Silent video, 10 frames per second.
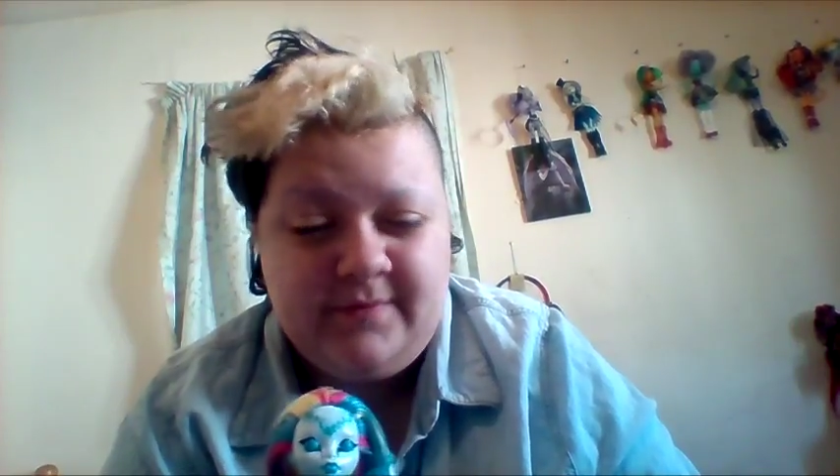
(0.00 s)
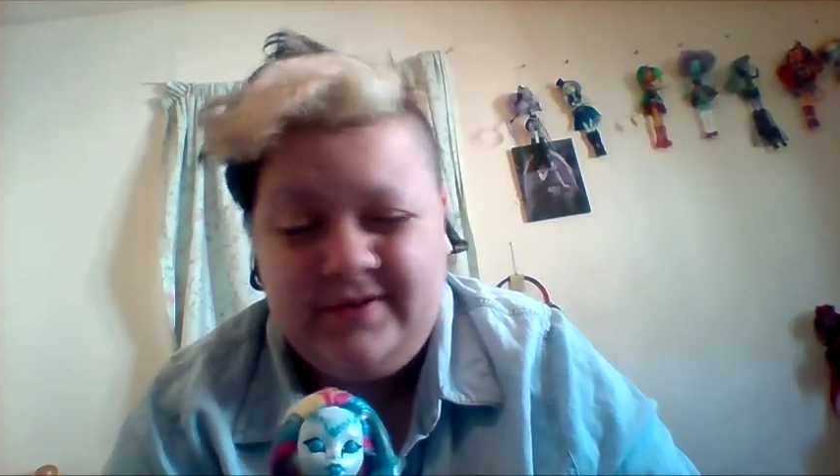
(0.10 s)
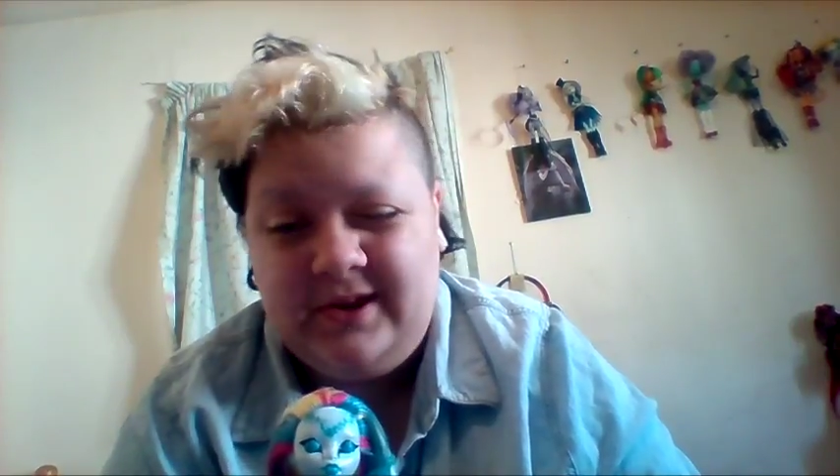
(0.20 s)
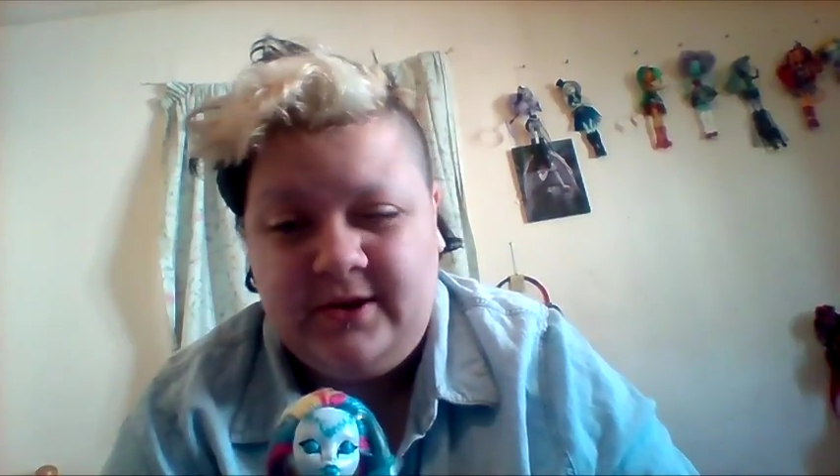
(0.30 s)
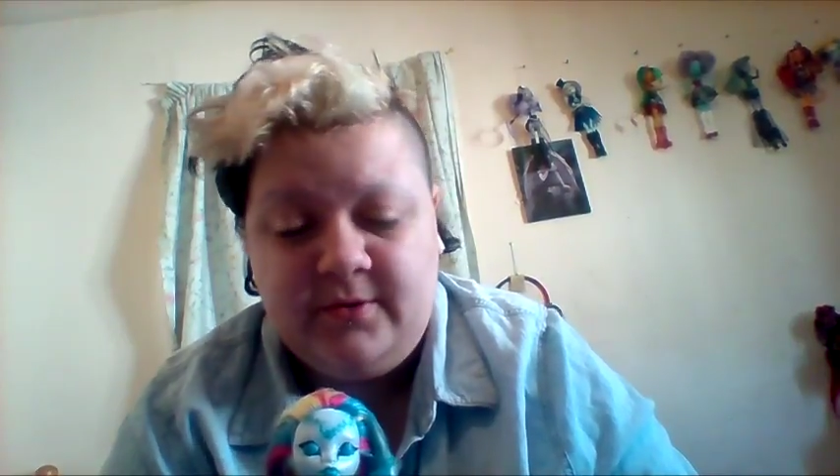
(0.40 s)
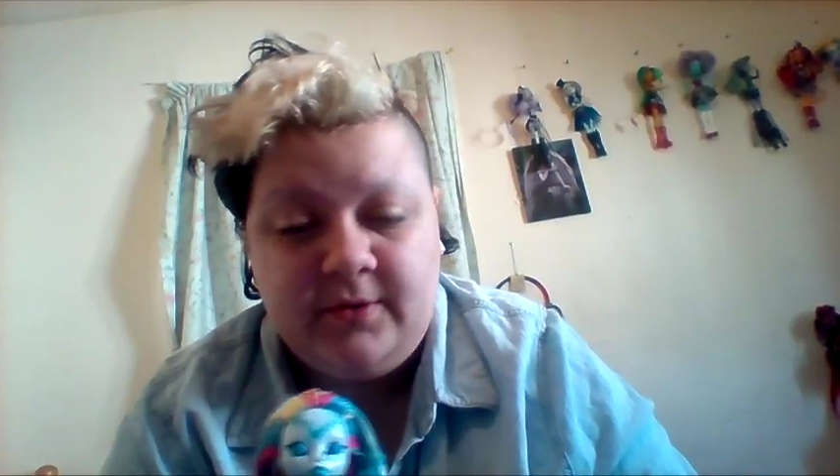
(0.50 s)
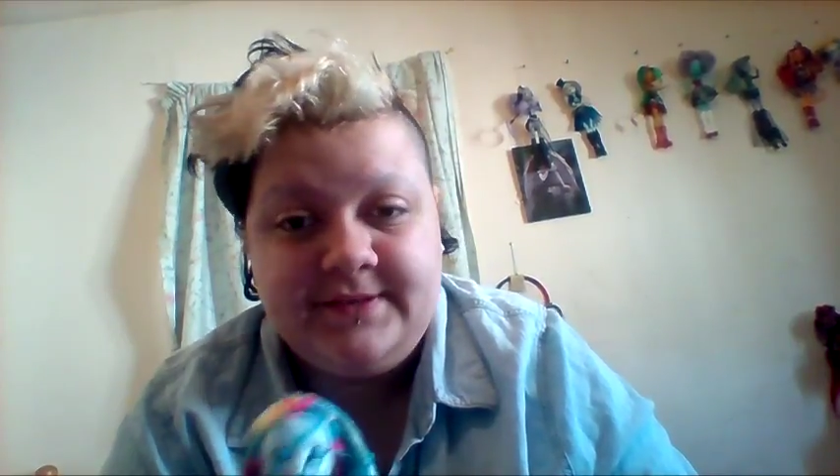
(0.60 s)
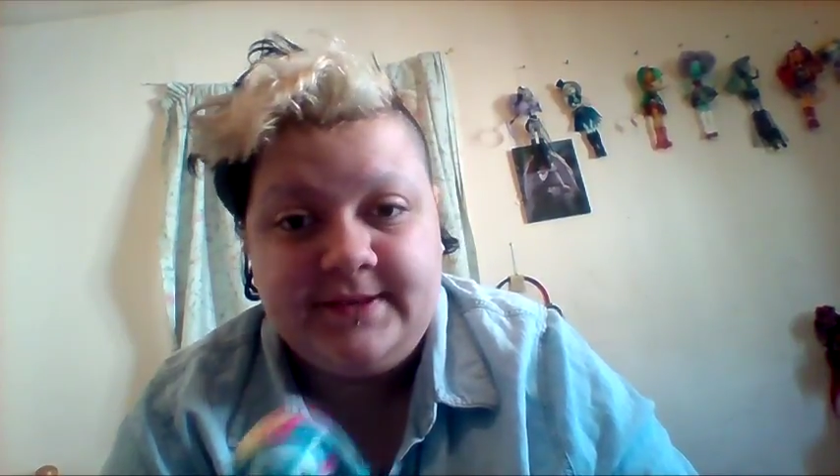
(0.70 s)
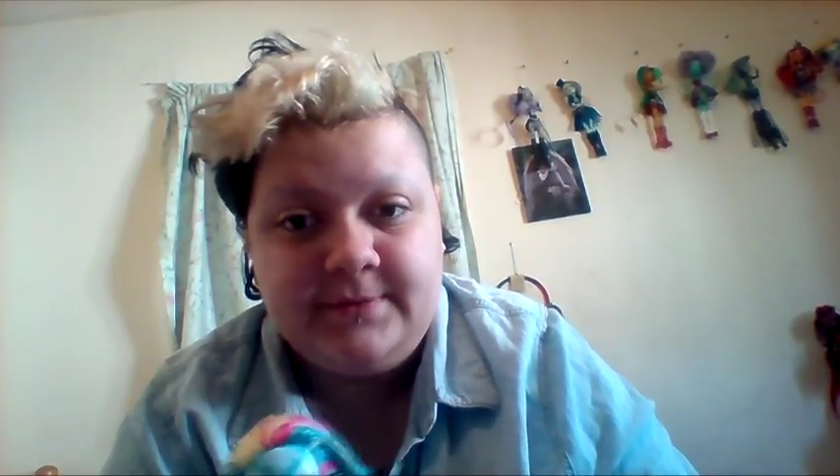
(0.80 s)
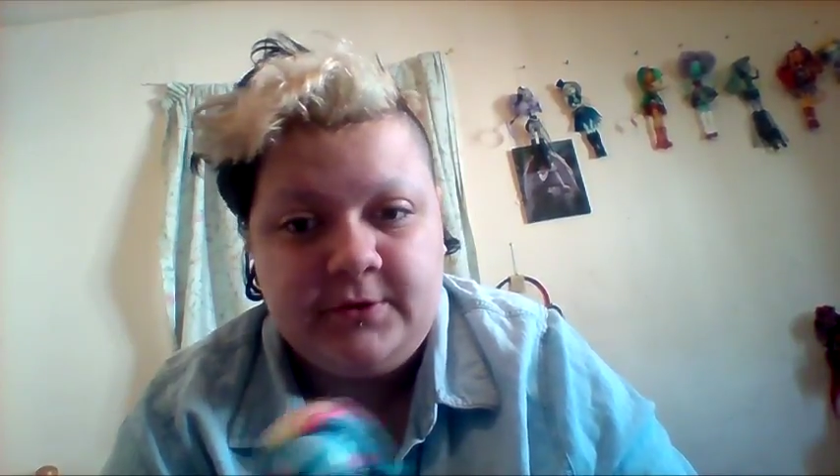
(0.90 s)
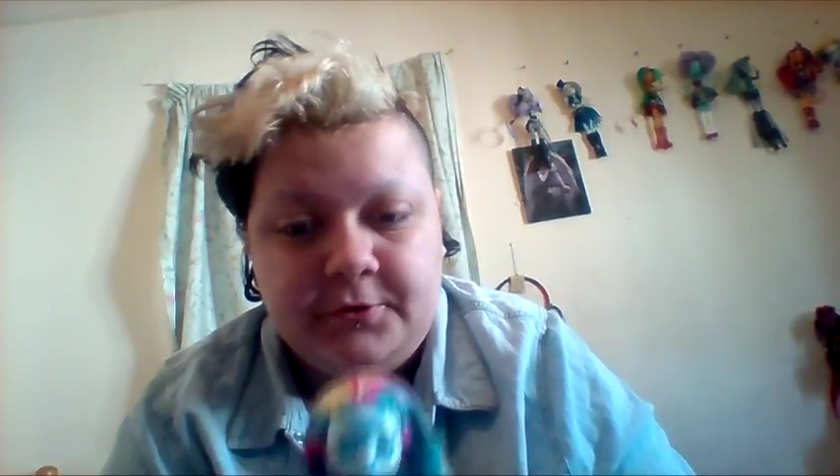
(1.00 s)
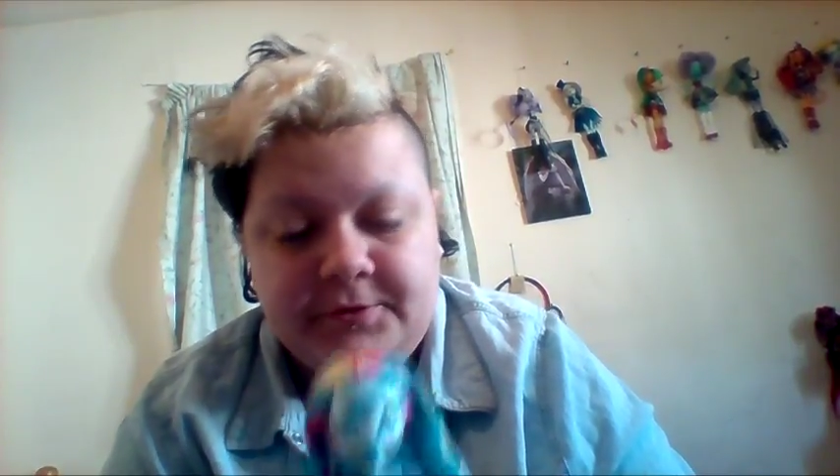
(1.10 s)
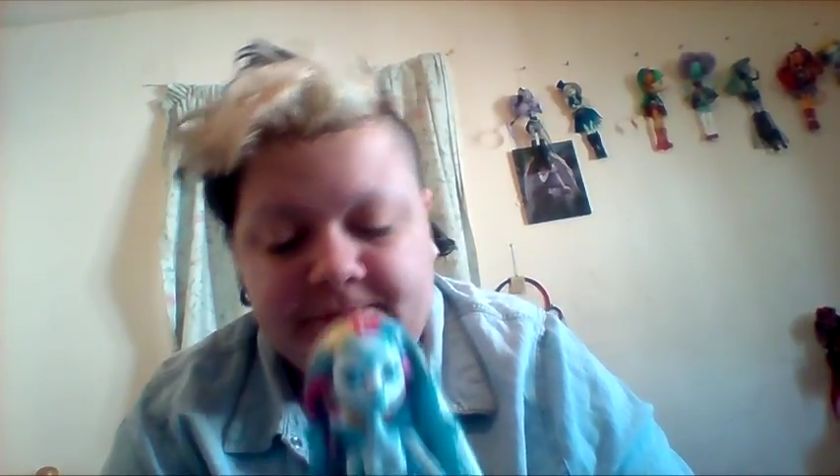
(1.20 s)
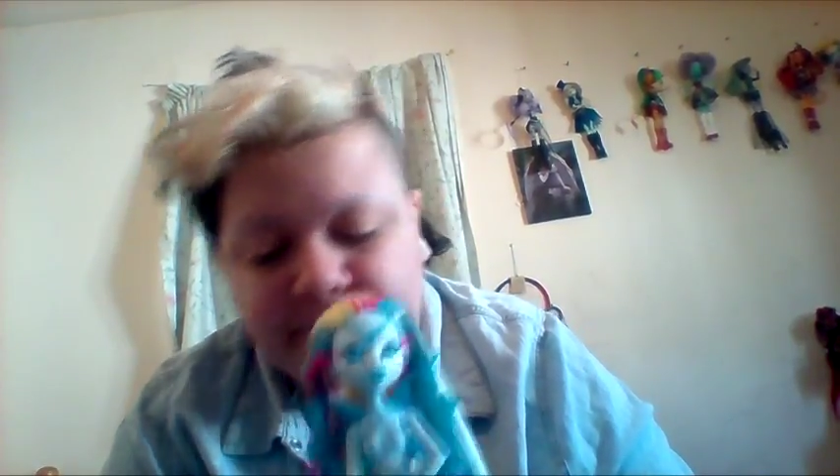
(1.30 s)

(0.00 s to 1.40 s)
video of some sort.